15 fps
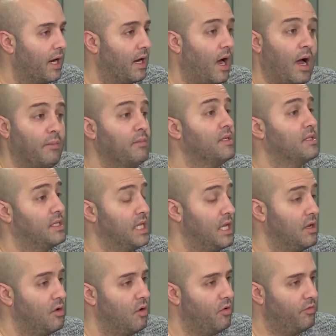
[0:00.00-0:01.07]
I'm the
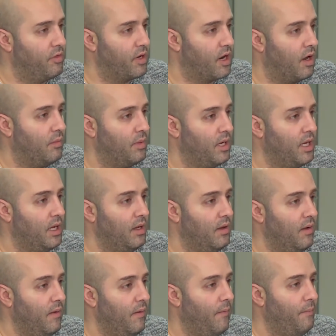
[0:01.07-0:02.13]
CEO of the company.
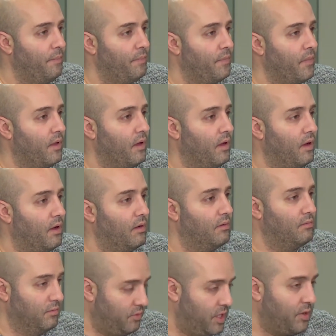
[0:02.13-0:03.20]
Well,
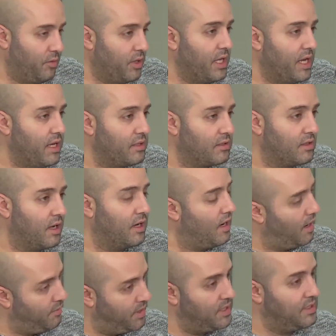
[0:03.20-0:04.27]
he really is. And
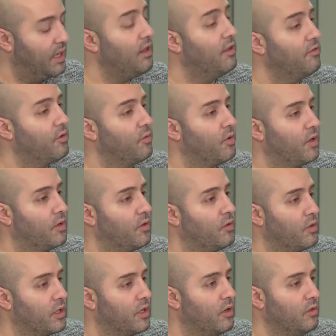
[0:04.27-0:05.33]
I'm going to tell everyone who
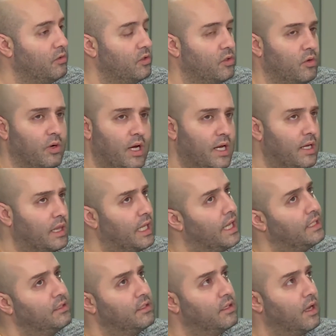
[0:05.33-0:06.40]
to go to. And it
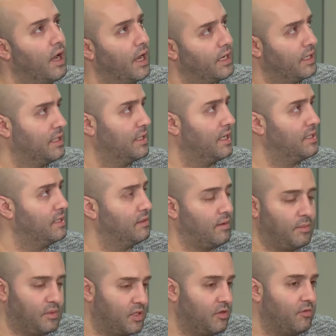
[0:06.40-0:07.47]
led to,
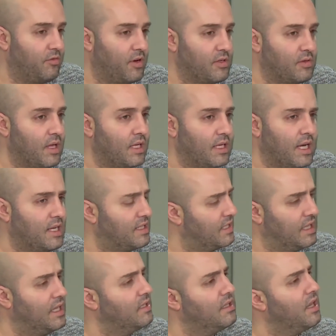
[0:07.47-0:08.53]
I'm still friends with that dentist, it
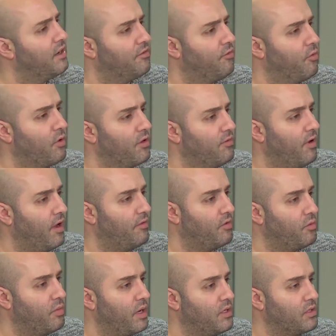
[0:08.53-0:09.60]
led to like 45 new
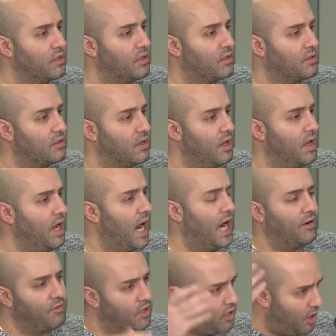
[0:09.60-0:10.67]
patients out
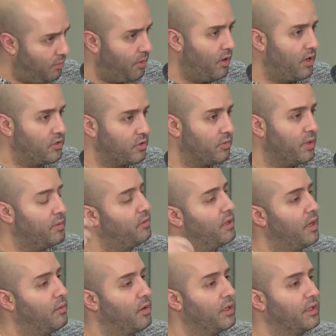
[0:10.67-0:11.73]
of a couple hundred people that work there.